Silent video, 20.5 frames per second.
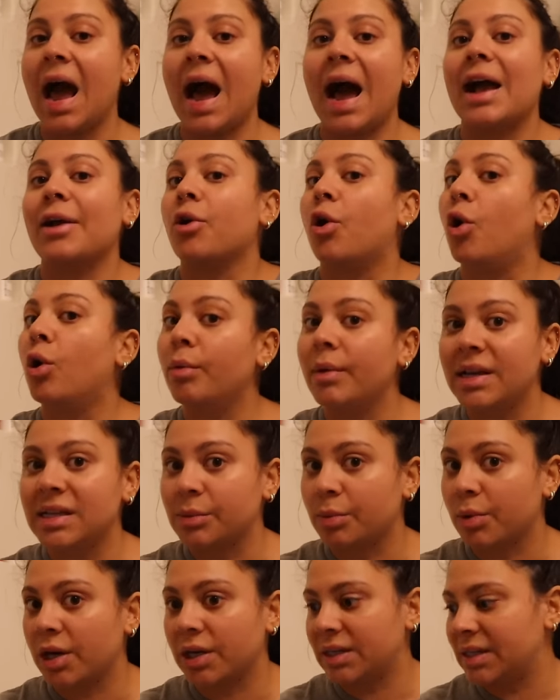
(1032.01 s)
I always
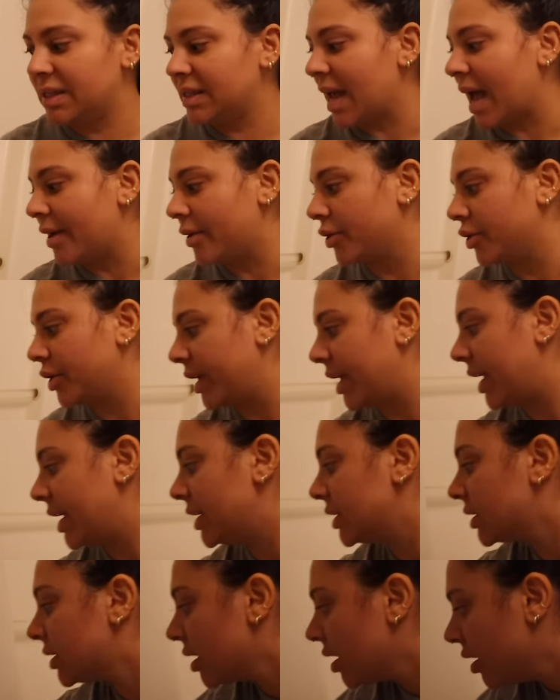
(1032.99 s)
worked
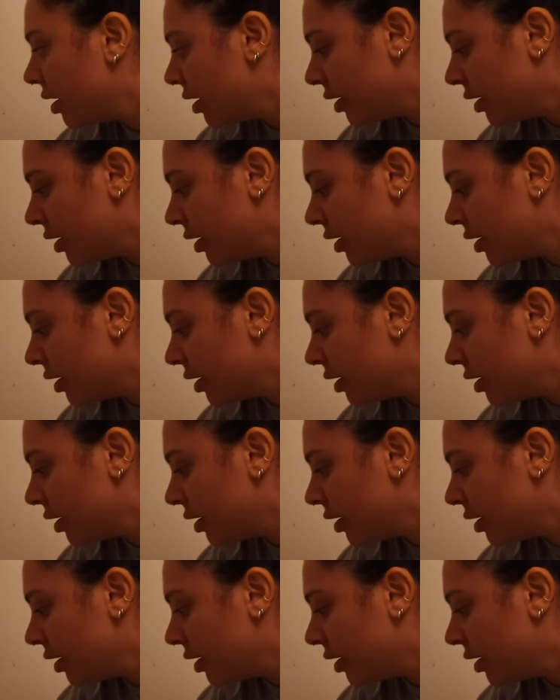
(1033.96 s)
Saturdays